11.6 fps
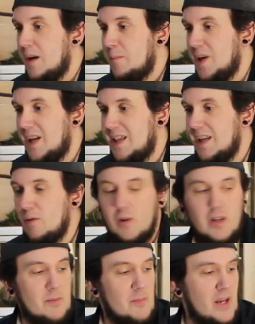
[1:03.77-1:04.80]
But I think
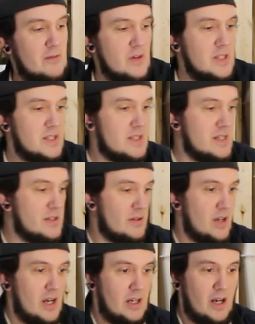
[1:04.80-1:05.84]
one of the main reasons these are
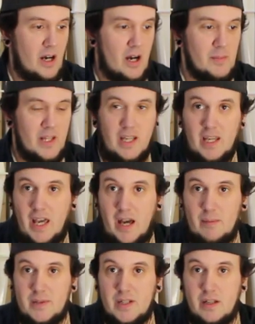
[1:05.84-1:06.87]
not commonly
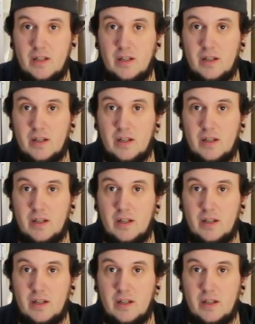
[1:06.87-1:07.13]
kept